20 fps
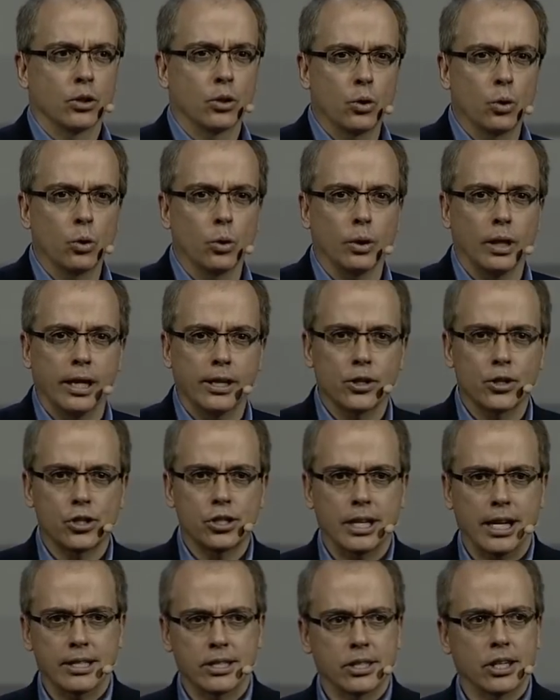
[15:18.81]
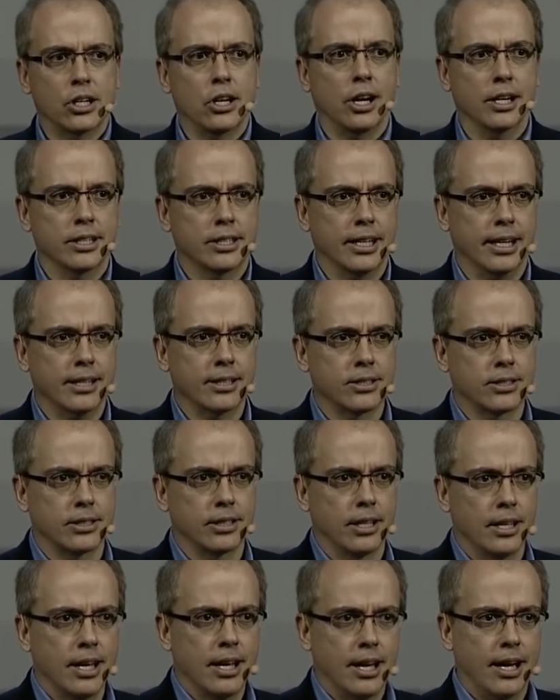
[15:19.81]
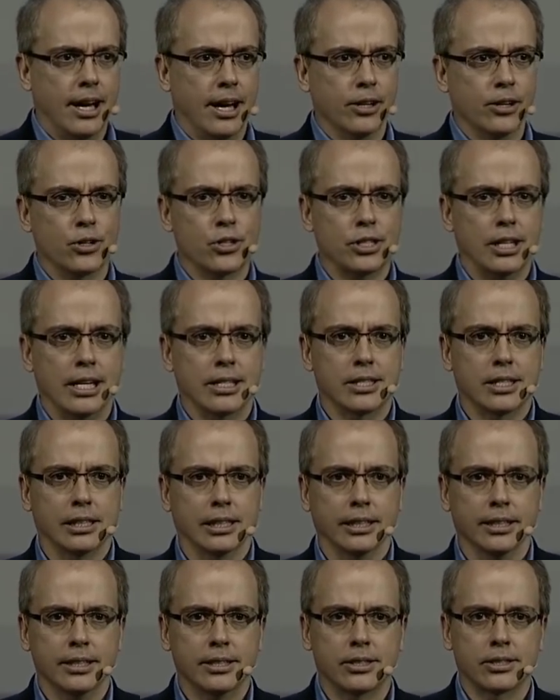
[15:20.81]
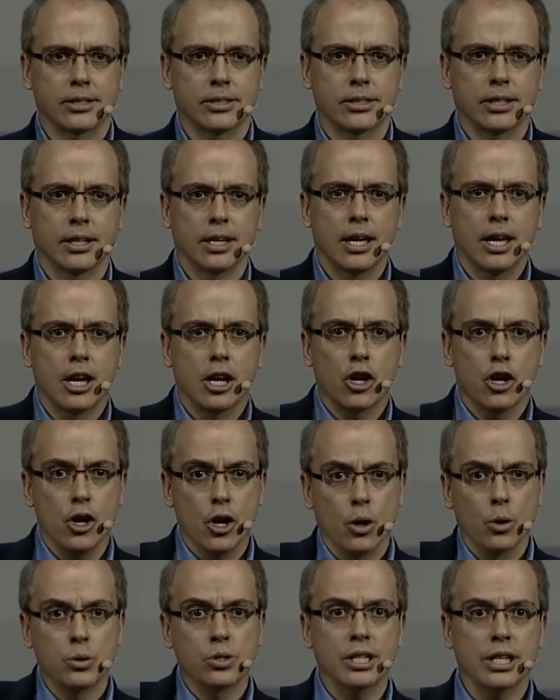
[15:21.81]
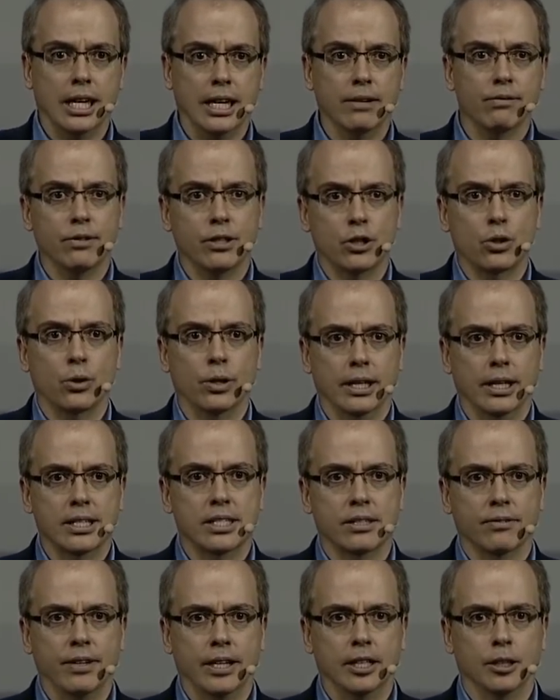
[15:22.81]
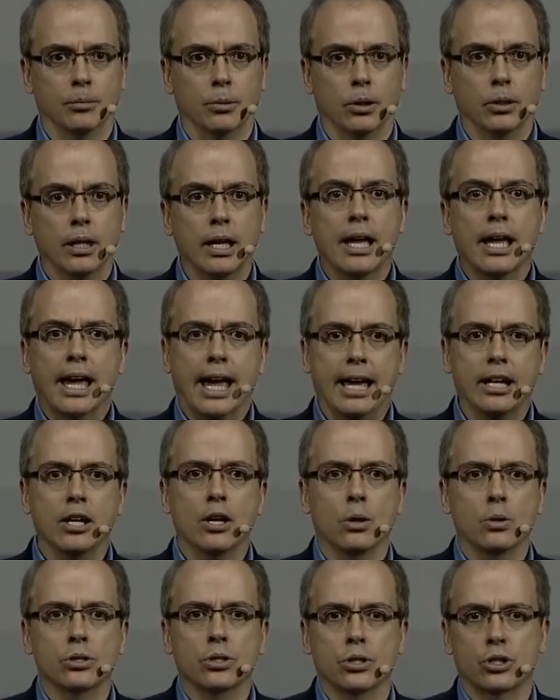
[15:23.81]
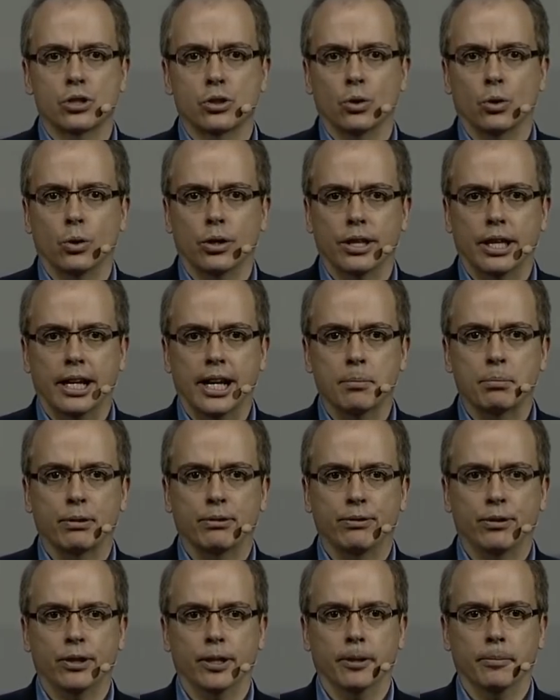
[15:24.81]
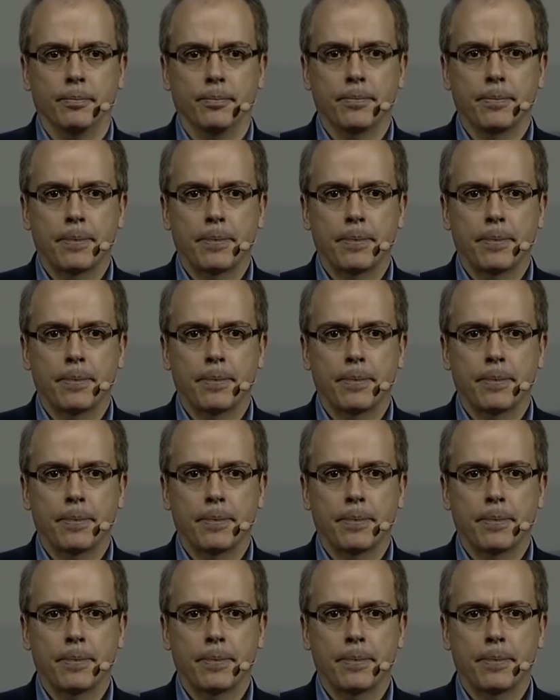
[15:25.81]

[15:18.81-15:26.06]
Google understands the context, understands the lists, knows the inventory that's available, and knows the store that I prefer.